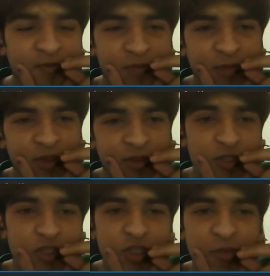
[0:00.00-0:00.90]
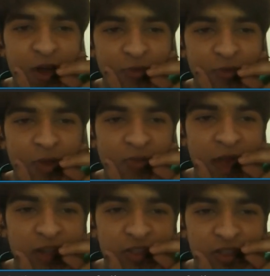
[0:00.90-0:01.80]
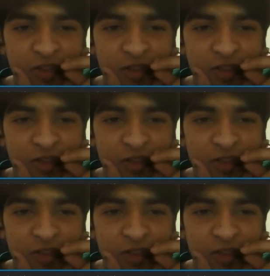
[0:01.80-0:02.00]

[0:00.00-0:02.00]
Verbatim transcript: This is about robbing, you know.